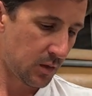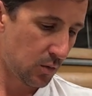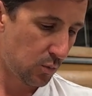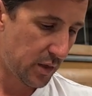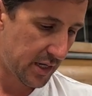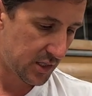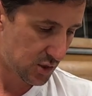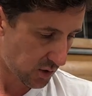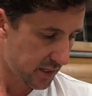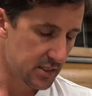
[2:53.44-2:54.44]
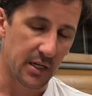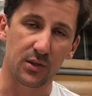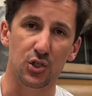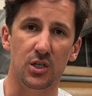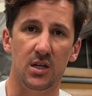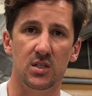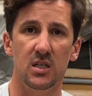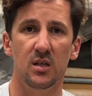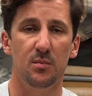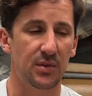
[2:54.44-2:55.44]
we straightened out the
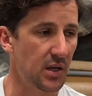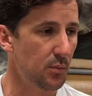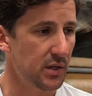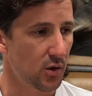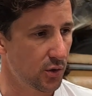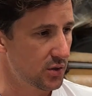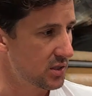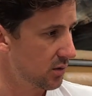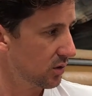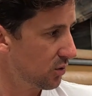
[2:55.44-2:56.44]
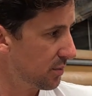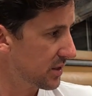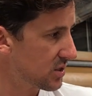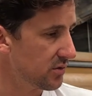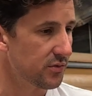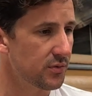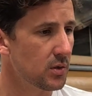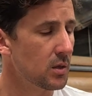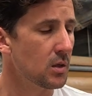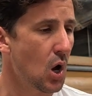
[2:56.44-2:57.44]
chassis, but then we noticed there were little bits of
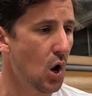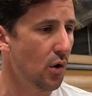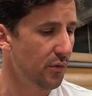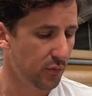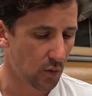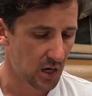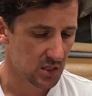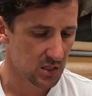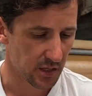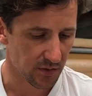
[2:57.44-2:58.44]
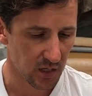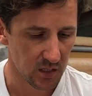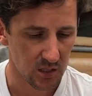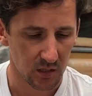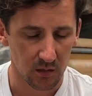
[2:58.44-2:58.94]
rust and things